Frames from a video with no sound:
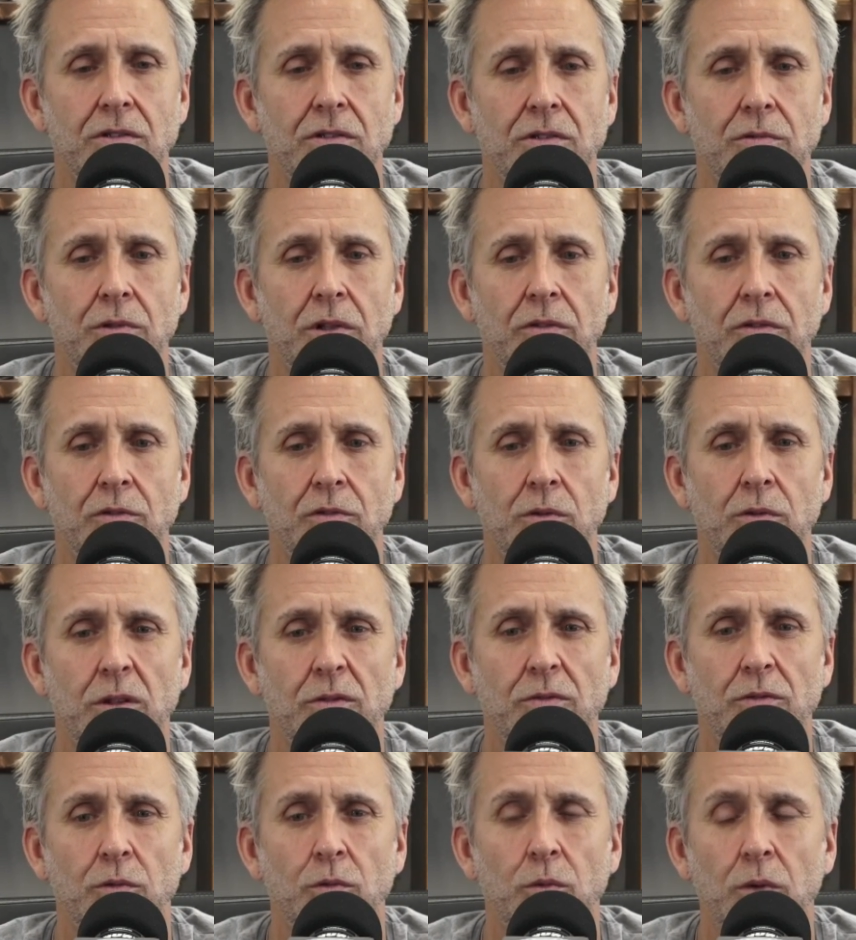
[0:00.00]

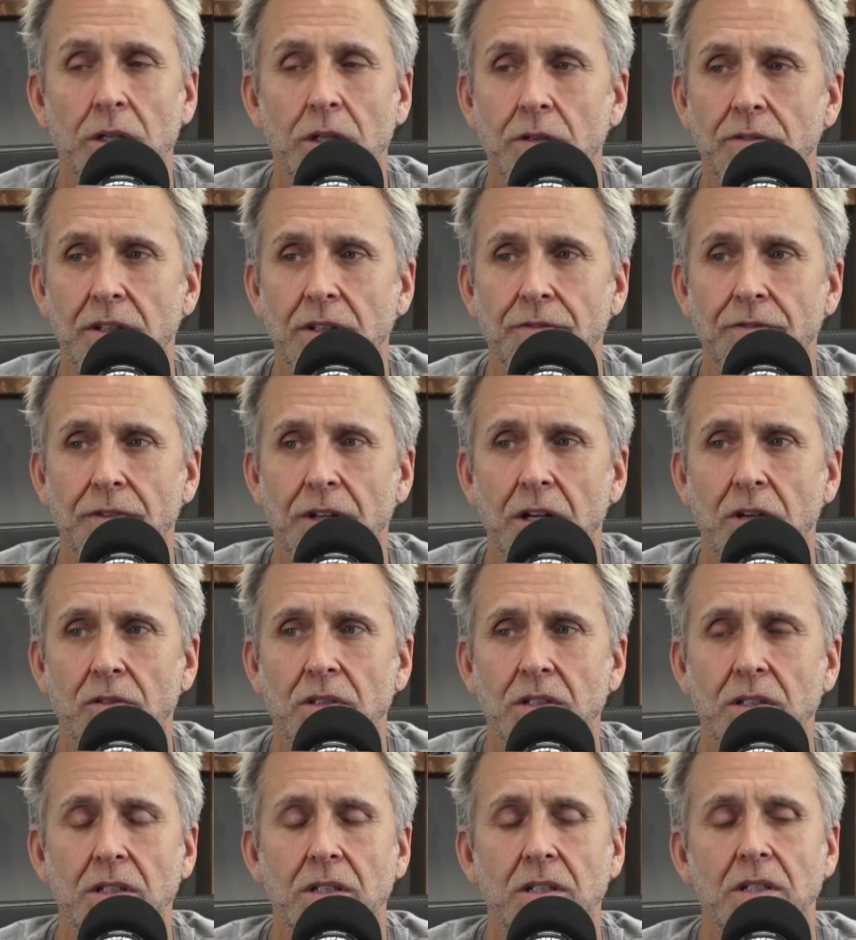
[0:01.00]
12/12/12. I
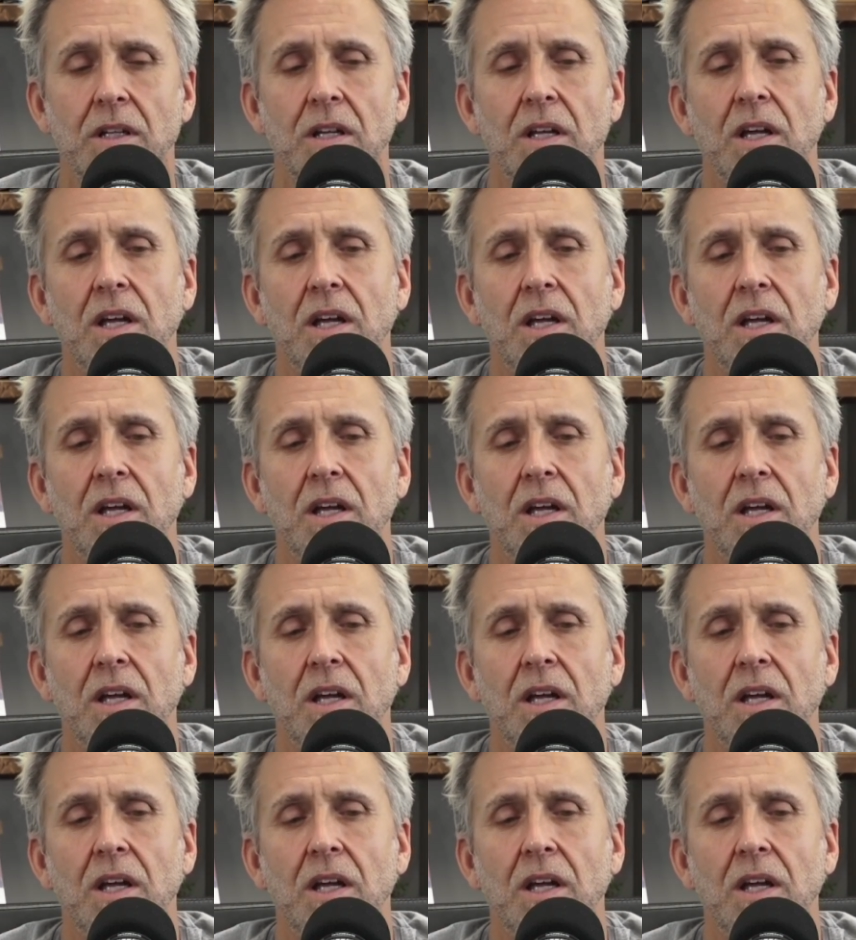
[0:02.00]
founded it.